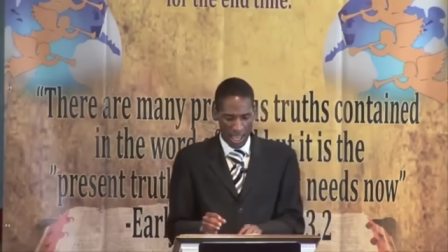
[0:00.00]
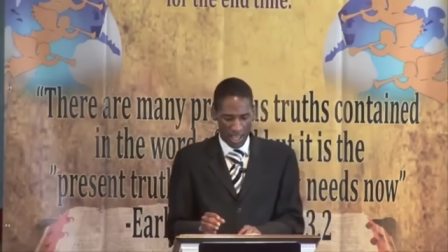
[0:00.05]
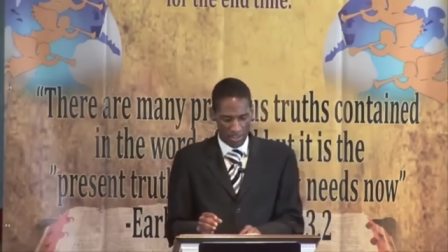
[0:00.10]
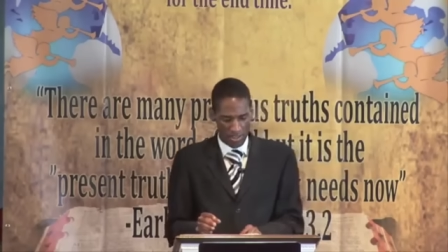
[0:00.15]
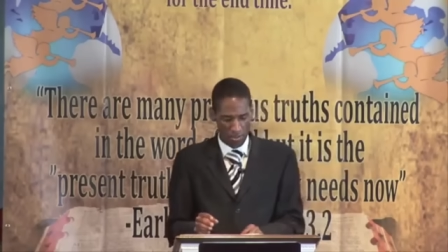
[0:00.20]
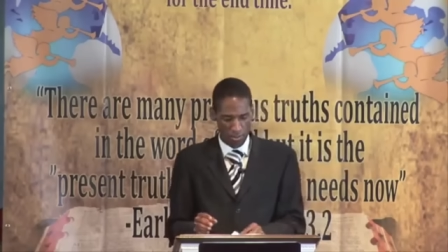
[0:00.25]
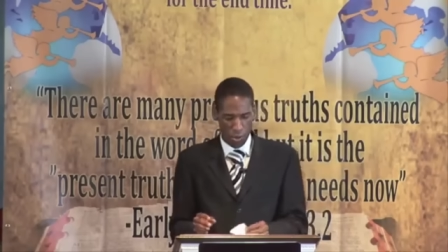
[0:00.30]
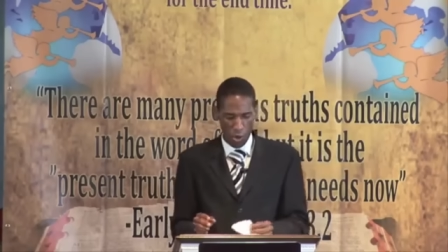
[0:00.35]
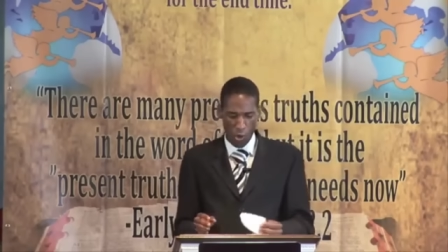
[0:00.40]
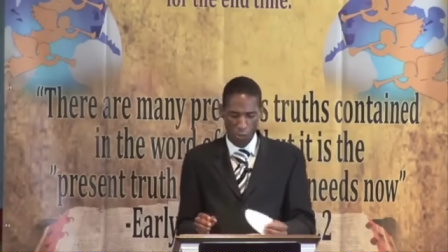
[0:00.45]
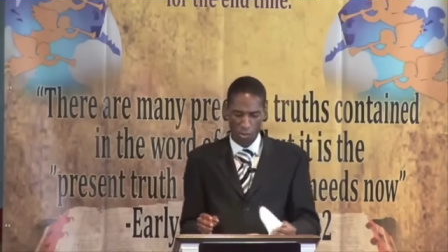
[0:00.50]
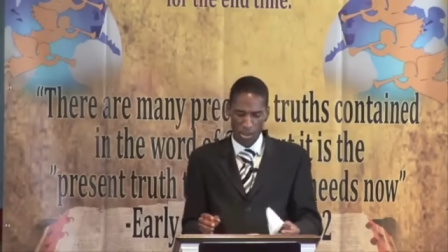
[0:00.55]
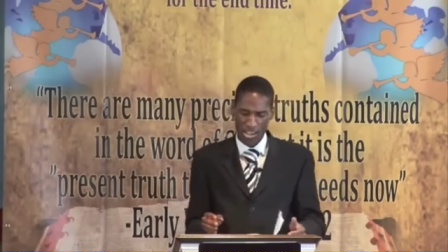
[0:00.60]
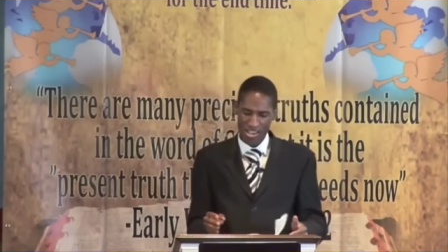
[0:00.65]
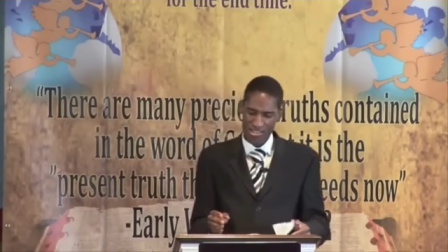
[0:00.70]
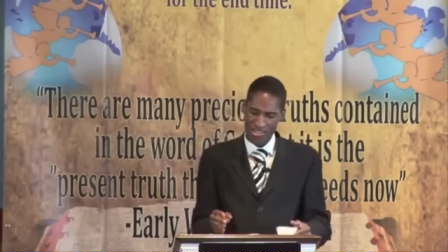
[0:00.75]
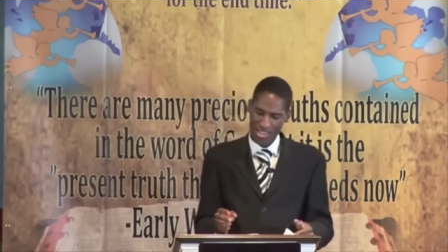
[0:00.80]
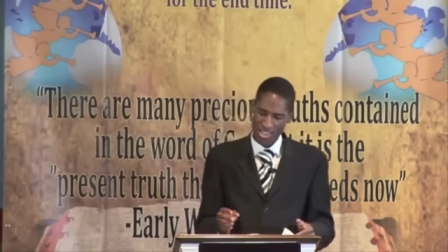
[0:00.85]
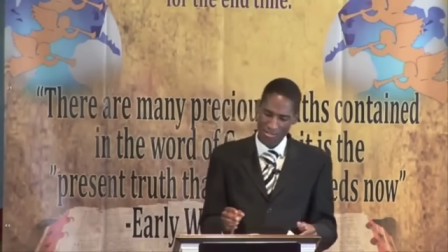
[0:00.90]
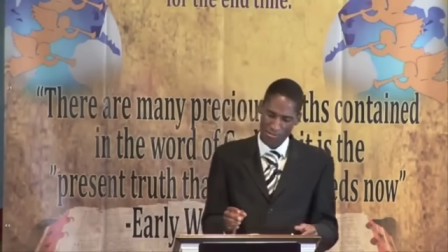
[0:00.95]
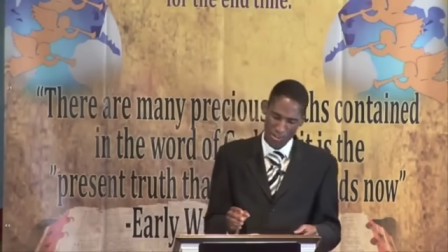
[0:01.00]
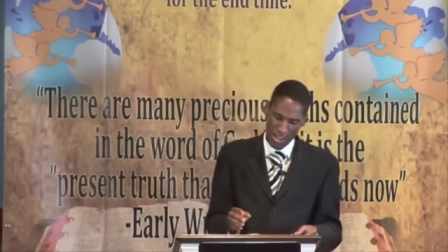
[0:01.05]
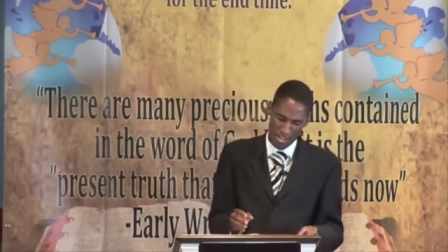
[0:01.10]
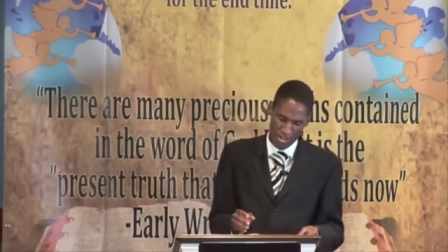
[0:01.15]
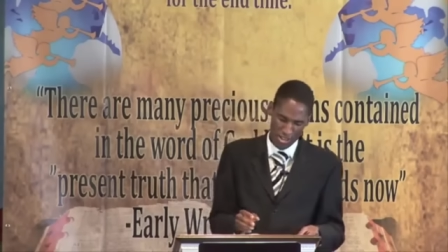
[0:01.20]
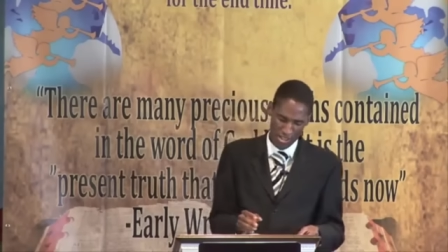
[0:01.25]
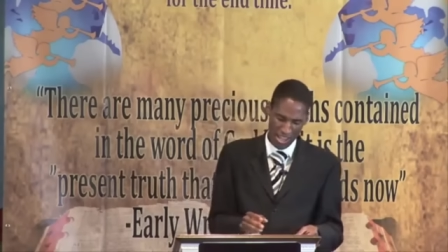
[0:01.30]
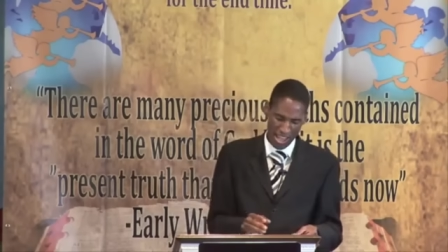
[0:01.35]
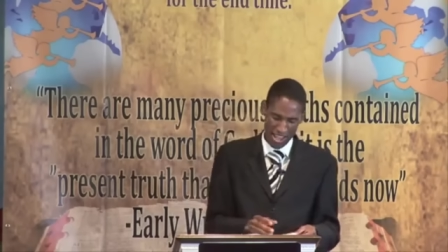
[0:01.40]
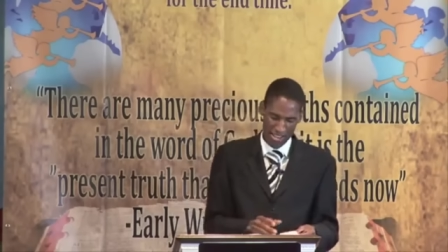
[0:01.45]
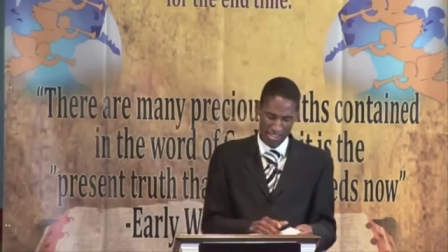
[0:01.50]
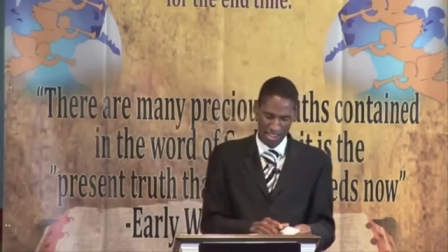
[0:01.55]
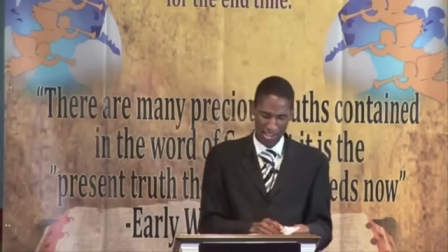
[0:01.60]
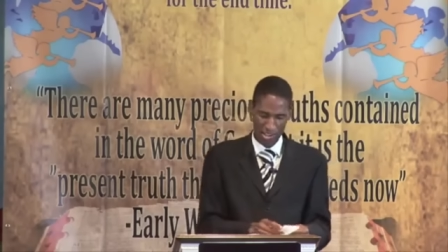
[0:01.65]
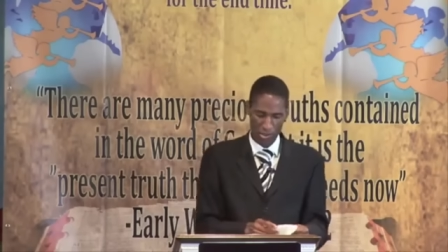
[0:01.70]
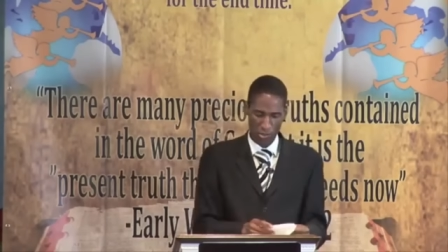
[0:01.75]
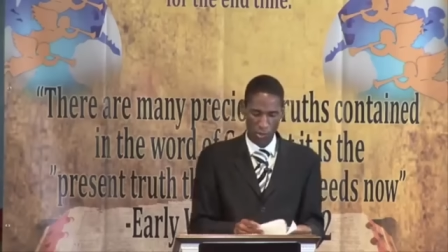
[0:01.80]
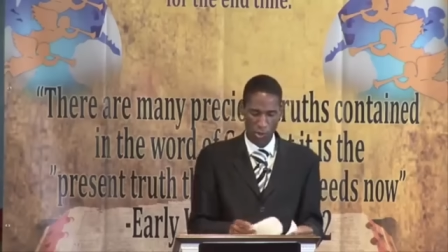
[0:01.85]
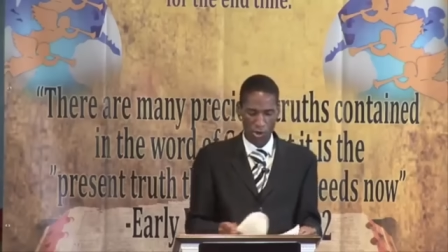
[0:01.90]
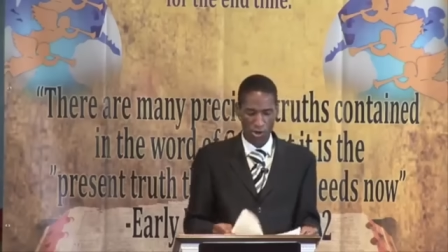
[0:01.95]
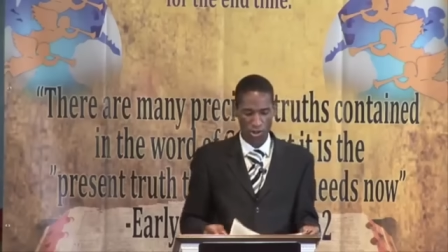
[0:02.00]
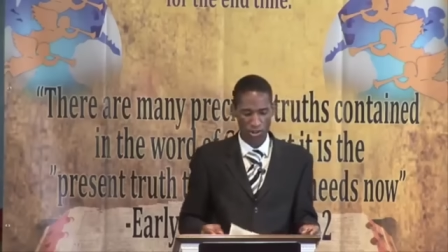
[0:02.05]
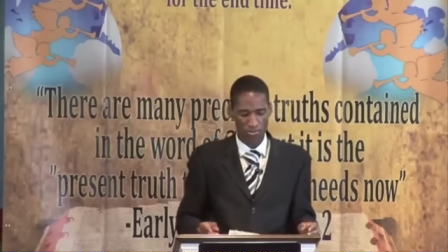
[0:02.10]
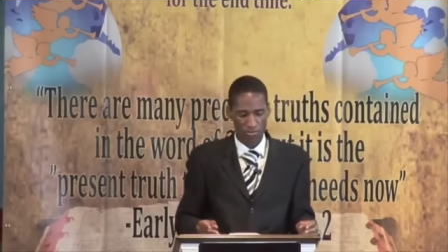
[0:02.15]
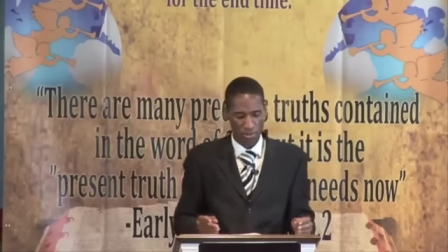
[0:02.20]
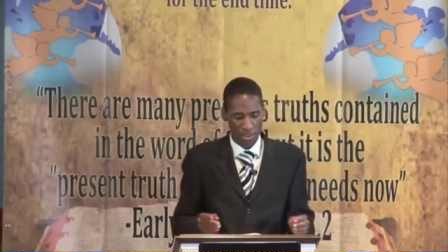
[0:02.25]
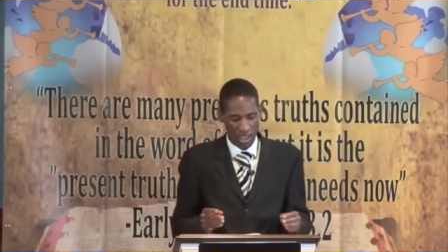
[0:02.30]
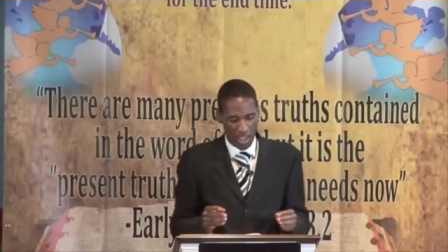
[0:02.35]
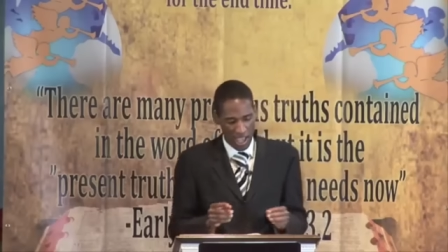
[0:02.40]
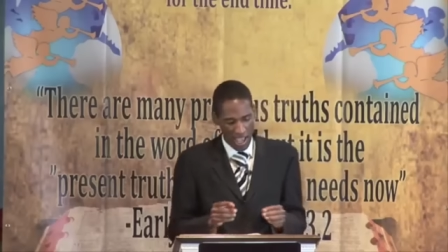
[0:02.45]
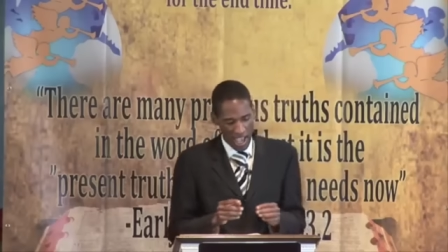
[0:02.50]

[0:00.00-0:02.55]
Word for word: The Pope is evangelizing the world